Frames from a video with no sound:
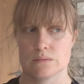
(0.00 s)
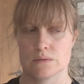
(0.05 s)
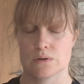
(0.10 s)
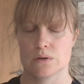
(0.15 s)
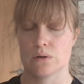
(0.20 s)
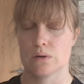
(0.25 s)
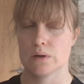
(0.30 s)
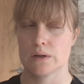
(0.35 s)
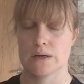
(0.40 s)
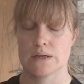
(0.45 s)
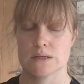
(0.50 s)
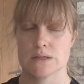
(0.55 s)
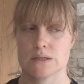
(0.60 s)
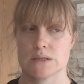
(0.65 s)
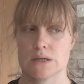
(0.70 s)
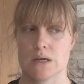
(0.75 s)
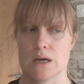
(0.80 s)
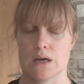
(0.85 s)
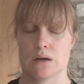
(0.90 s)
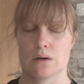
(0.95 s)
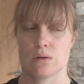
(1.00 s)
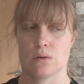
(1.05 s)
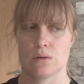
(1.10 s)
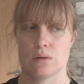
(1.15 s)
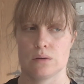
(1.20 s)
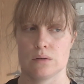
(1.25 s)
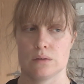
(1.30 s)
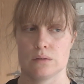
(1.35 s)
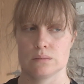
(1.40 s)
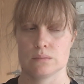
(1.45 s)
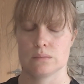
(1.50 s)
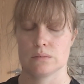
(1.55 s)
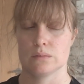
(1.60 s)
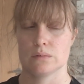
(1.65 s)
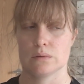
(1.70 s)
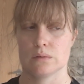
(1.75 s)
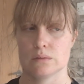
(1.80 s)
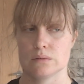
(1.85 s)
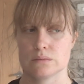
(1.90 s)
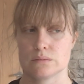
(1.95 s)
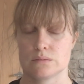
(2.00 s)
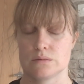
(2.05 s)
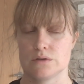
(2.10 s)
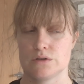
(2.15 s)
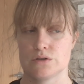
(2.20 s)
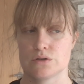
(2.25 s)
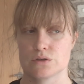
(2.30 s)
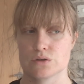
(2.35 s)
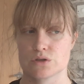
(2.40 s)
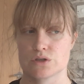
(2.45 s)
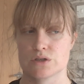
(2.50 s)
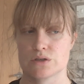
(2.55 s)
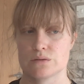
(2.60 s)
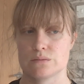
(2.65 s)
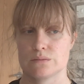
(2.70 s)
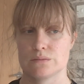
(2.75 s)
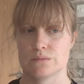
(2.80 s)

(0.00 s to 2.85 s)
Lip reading: calling in sick or just